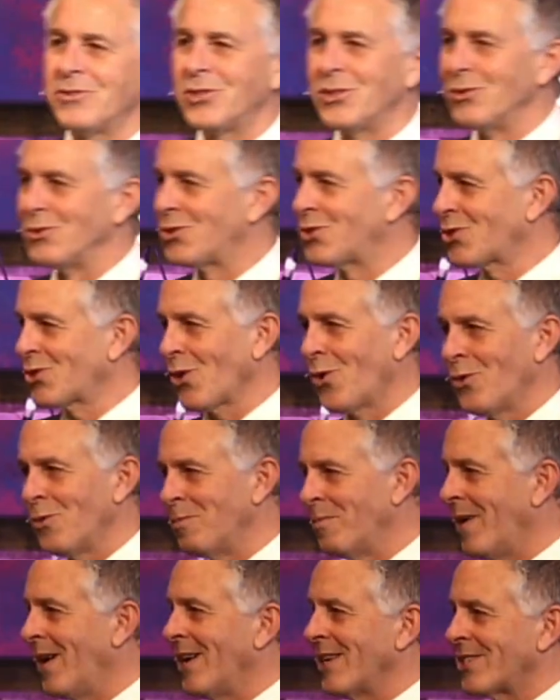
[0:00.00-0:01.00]
you so
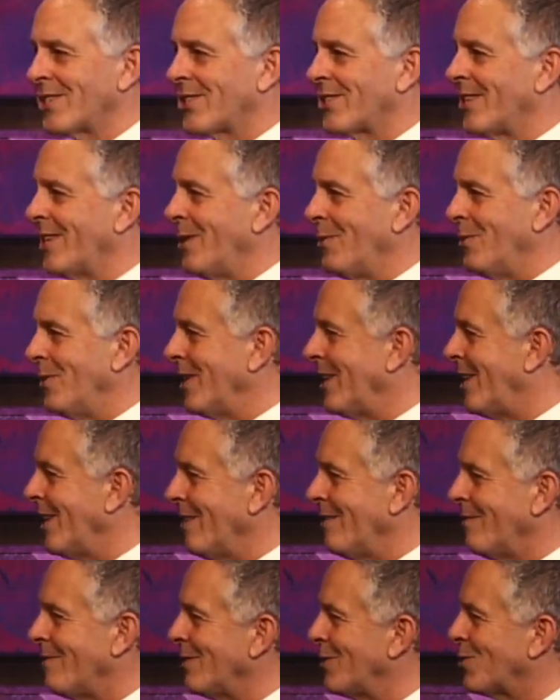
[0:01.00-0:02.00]
much that he would
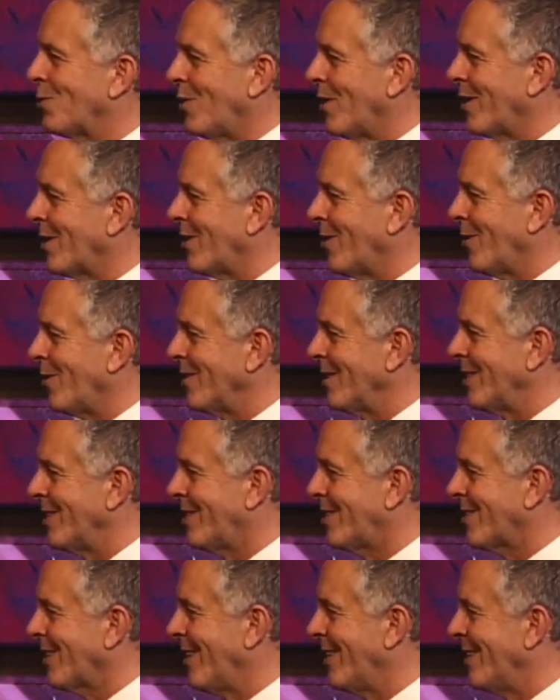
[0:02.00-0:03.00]
give his one and only
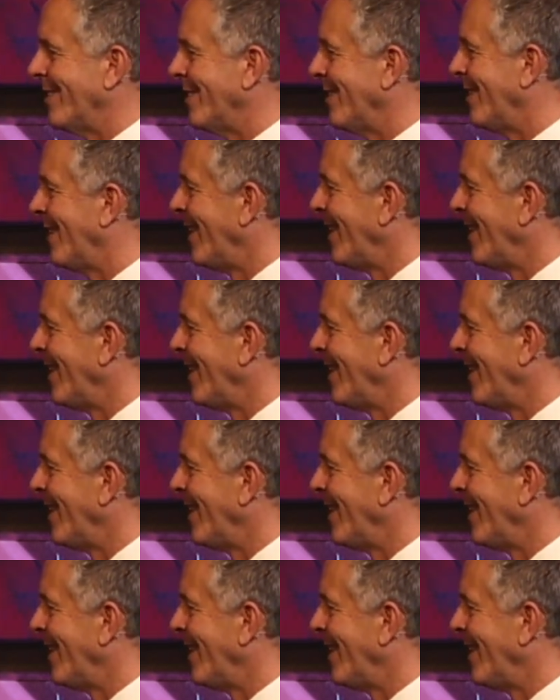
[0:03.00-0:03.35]
son